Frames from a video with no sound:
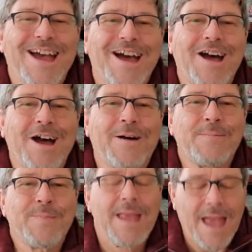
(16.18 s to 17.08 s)

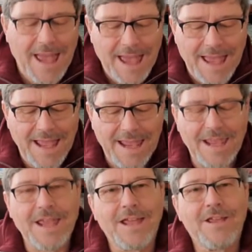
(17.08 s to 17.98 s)
uh,
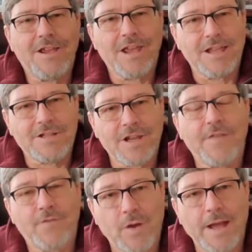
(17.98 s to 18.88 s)

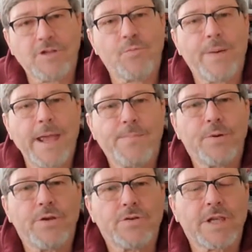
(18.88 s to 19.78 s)
if you got your paper,
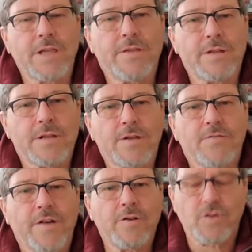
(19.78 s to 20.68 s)
you see that the
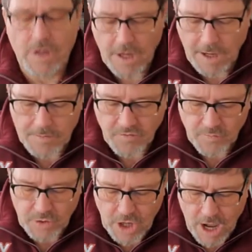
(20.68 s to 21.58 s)
devotion comes
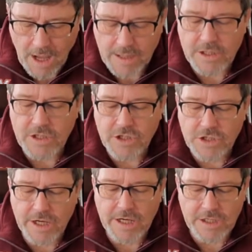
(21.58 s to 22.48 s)
from John
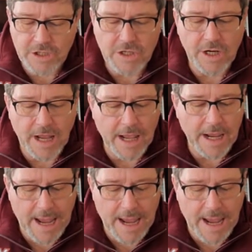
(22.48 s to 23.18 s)
6 today,